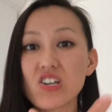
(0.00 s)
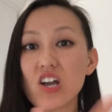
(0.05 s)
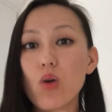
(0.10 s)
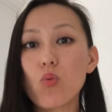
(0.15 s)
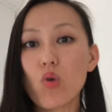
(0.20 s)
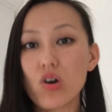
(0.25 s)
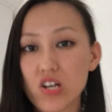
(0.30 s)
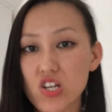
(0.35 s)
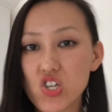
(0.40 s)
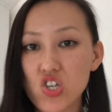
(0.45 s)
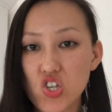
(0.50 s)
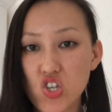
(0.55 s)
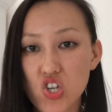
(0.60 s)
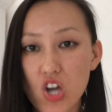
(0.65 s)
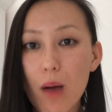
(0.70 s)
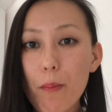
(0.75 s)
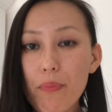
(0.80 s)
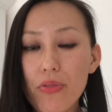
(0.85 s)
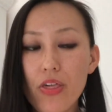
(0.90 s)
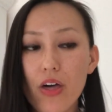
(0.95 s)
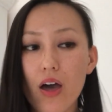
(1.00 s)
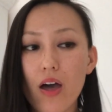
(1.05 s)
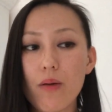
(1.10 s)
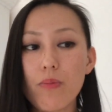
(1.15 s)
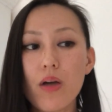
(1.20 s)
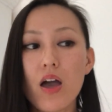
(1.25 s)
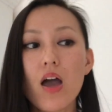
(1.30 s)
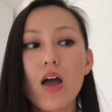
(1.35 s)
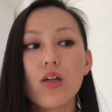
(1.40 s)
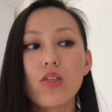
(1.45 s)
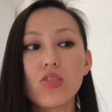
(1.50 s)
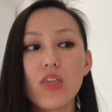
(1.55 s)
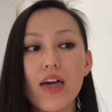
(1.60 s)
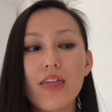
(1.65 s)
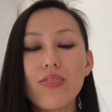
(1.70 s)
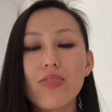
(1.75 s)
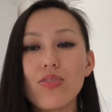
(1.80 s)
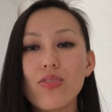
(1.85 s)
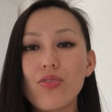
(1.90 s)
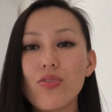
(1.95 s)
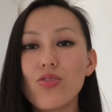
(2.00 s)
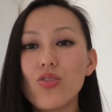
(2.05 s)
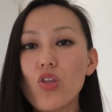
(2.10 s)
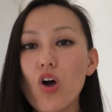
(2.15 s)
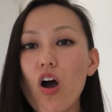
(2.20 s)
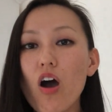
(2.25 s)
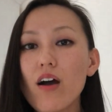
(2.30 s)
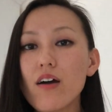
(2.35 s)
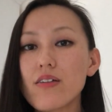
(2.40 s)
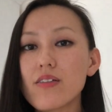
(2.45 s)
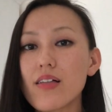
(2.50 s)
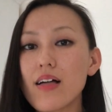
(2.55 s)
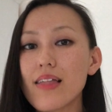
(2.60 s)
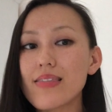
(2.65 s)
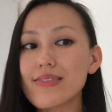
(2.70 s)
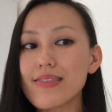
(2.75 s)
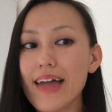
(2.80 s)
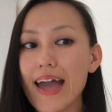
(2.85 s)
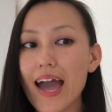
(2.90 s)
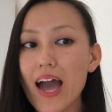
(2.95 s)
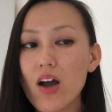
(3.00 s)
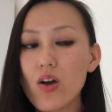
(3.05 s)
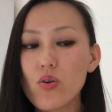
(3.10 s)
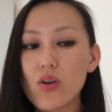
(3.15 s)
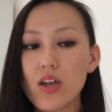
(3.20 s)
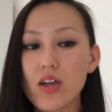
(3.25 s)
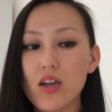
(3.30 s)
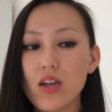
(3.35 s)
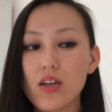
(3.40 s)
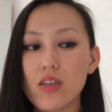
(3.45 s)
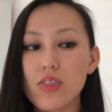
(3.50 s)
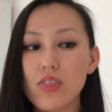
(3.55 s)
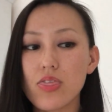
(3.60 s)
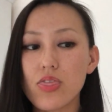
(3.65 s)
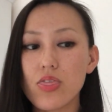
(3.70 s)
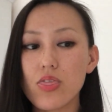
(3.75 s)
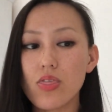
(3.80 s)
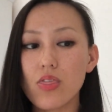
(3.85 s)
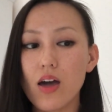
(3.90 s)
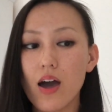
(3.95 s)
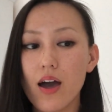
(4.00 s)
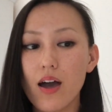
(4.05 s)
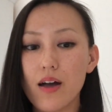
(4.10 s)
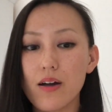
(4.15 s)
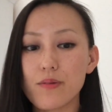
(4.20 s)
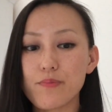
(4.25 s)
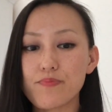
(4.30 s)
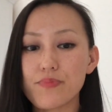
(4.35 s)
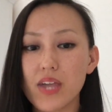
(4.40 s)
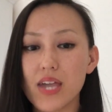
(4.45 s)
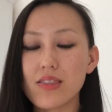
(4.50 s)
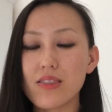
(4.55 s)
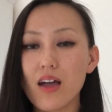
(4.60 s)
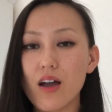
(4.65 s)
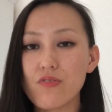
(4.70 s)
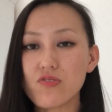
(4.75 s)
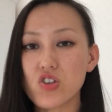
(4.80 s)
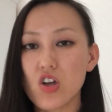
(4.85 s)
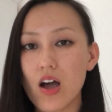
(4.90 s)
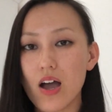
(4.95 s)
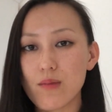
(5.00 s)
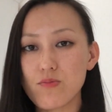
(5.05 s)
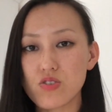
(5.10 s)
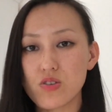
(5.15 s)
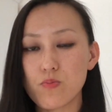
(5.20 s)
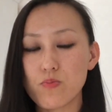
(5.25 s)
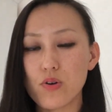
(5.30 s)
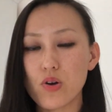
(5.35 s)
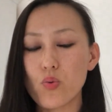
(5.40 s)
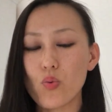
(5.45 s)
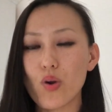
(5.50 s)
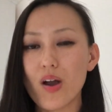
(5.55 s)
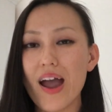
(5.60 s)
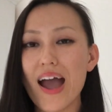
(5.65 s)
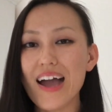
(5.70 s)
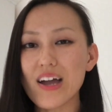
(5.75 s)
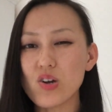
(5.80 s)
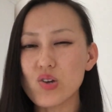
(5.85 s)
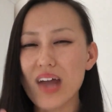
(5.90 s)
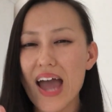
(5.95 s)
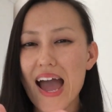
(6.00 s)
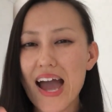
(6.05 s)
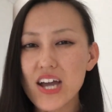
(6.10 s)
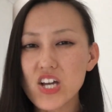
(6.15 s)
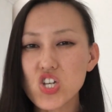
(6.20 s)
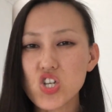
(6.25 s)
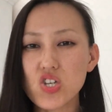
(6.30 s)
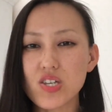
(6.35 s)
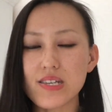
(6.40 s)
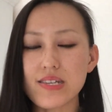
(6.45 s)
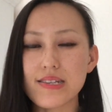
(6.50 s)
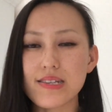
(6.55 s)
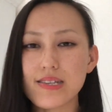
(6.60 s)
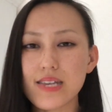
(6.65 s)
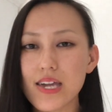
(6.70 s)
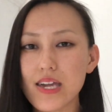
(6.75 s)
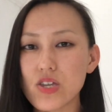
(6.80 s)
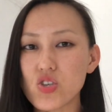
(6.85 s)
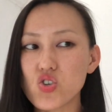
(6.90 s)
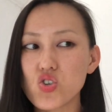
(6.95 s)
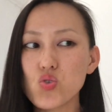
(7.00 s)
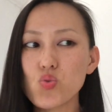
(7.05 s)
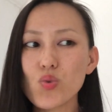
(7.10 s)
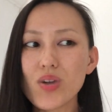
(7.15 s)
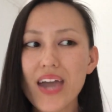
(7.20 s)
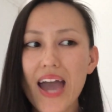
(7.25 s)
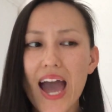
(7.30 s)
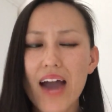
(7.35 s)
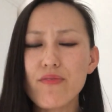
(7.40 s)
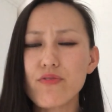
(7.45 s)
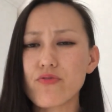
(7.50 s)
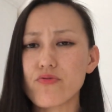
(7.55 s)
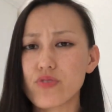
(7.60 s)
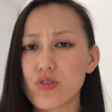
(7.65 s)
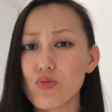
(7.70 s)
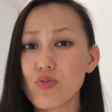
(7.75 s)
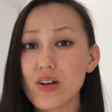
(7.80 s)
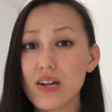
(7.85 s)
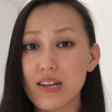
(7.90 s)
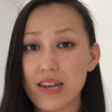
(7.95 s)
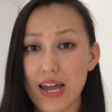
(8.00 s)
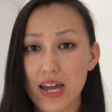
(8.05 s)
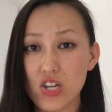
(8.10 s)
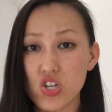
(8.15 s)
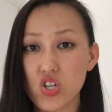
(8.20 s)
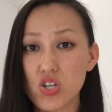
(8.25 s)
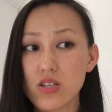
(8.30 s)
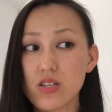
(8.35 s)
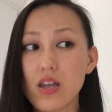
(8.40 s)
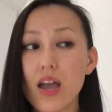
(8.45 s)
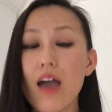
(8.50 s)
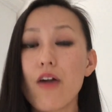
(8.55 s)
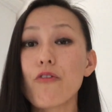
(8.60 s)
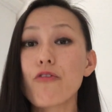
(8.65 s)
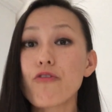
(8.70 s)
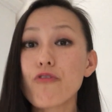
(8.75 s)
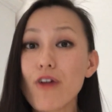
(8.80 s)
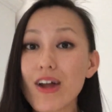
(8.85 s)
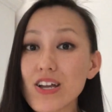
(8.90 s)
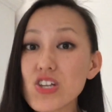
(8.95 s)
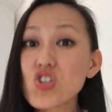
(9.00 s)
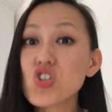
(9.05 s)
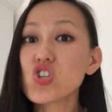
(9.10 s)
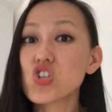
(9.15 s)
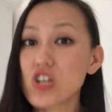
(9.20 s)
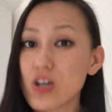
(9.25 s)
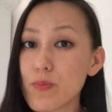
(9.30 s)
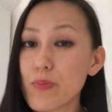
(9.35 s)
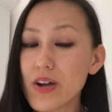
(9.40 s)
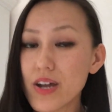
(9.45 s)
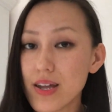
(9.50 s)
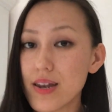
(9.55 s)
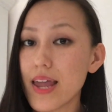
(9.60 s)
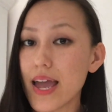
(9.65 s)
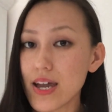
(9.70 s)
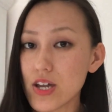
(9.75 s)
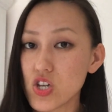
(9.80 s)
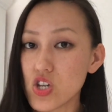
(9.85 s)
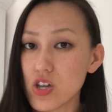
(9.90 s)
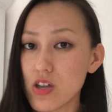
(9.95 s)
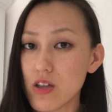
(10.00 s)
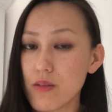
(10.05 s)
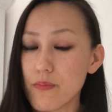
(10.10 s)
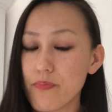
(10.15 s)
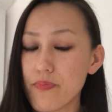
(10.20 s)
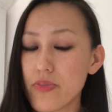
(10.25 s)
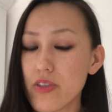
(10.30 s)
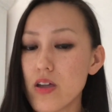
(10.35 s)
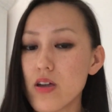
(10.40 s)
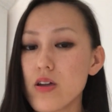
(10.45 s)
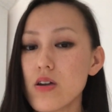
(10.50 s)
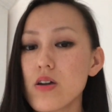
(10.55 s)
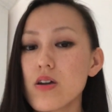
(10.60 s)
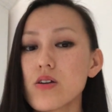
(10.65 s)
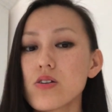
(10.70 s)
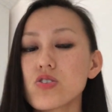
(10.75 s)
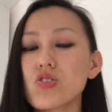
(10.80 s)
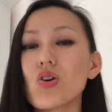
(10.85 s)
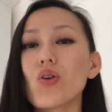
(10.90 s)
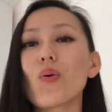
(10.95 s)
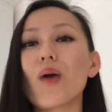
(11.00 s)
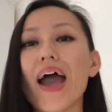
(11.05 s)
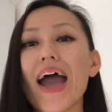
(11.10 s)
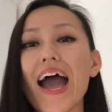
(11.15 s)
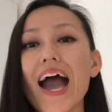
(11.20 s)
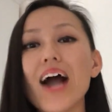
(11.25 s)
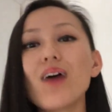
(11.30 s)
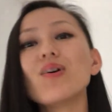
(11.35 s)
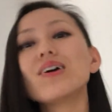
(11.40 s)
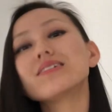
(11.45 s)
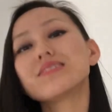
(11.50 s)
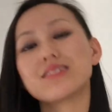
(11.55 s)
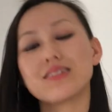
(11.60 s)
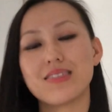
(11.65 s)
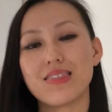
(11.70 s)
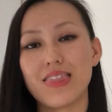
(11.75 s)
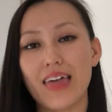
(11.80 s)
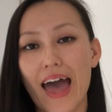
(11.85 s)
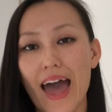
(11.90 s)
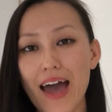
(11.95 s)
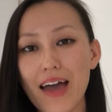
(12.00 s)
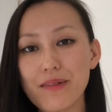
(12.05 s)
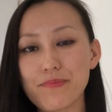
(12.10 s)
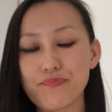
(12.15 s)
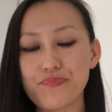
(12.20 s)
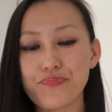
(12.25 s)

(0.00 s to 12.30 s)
wanted to jump them, then not allowing enough time to build where I could actually see, do we have a real connection, friendship connection? So how I did that